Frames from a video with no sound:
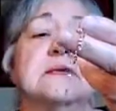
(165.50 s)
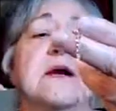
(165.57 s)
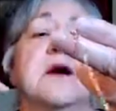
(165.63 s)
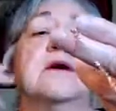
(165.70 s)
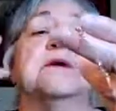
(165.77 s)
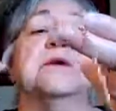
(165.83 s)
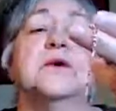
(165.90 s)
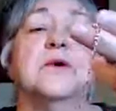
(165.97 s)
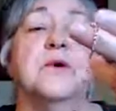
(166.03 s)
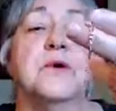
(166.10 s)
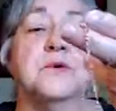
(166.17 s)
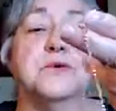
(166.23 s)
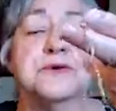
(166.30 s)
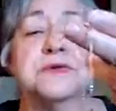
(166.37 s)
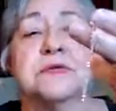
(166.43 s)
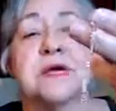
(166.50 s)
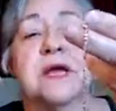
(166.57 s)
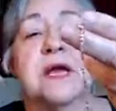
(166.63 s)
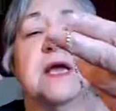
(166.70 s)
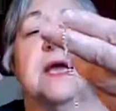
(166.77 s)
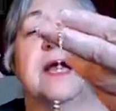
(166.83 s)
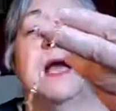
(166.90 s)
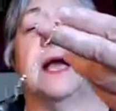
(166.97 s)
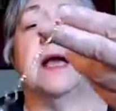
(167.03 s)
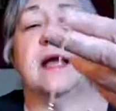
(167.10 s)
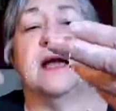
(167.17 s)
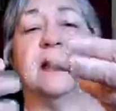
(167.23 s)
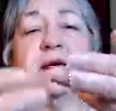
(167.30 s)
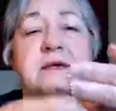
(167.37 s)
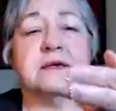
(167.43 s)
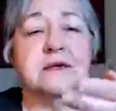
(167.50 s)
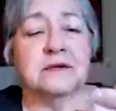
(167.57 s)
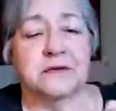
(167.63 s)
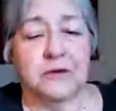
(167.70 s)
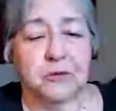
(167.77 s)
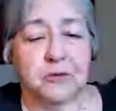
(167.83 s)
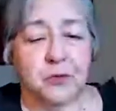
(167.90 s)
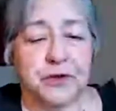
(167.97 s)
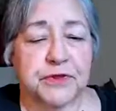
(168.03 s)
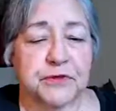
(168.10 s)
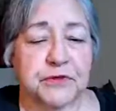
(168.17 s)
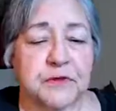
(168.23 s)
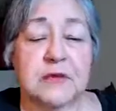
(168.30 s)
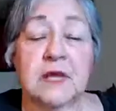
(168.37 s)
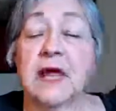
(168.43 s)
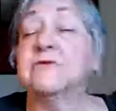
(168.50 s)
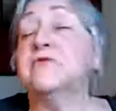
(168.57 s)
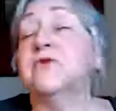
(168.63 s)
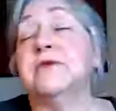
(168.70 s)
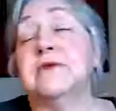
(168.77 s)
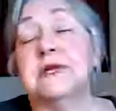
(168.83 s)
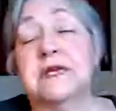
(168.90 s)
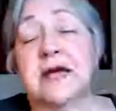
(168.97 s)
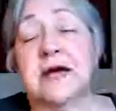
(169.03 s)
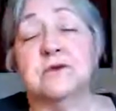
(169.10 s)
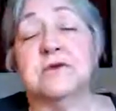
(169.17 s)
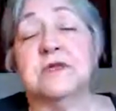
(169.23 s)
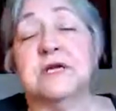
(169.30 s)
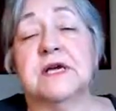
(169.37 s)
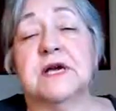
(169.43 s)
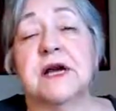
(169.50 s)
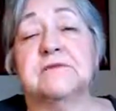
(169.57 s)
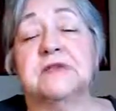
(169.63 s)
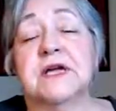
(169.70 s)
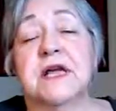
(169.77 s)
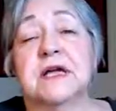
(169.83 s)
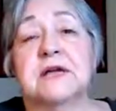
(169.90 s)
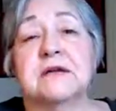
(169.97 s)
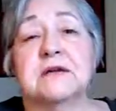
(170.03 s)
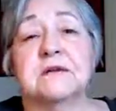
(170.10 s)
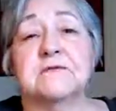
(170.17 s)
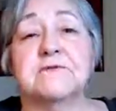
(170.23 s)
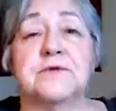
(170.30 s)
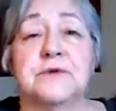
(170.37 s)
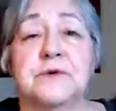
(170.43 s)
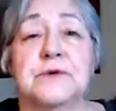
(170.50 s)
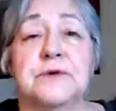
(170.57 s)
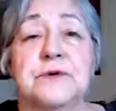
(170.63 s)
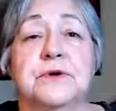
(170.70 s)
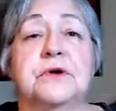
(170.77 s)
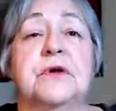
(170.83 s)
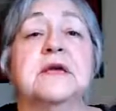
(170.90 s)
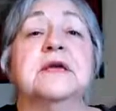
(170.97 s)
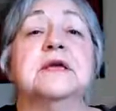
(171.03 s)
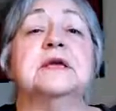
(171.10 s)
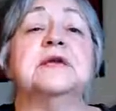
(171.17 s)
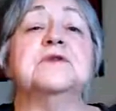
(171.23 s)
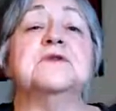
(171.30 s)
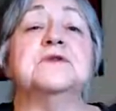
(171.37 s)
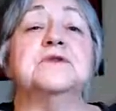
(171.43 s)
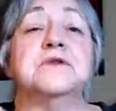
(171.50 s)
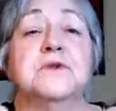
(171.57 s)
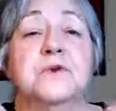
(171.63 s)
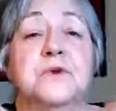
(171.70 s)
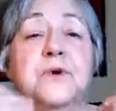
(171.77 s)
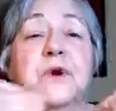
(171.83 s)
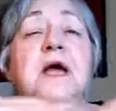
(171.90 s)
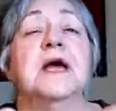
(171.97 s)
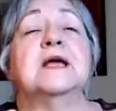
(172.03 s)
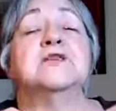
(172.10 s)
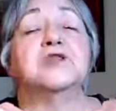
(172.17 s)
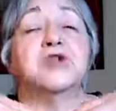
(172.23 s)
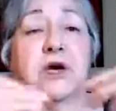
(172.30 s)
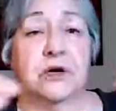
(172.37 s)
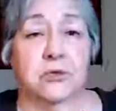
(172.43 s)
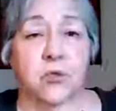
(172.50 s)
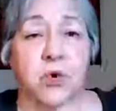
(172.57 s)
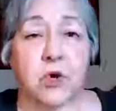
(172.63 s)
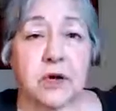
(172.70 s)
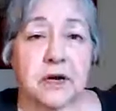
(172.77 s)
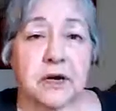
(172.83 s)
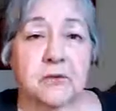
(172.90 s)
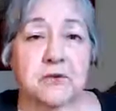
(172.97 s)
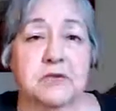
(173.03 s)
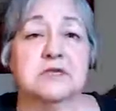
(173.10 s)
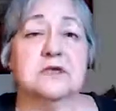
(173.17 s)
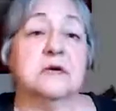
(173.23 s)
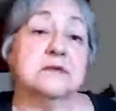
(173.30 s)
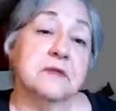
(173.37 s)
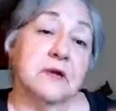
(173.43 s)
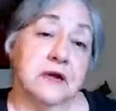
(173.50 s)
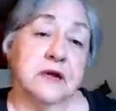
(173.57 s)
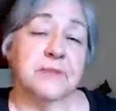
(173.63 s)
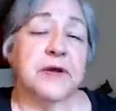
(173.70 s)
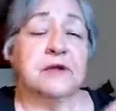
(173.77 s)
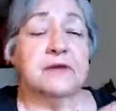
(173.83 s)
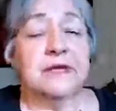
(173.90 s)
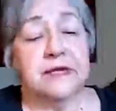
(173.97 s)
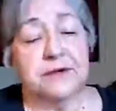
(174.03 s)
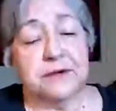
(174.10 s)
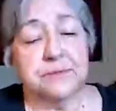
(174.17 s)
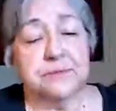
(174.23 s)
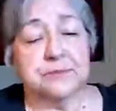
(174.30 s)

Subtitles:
our nos, and with the LifeWeaving dowsing, I've taken it further into chart work, which I'll talk about later.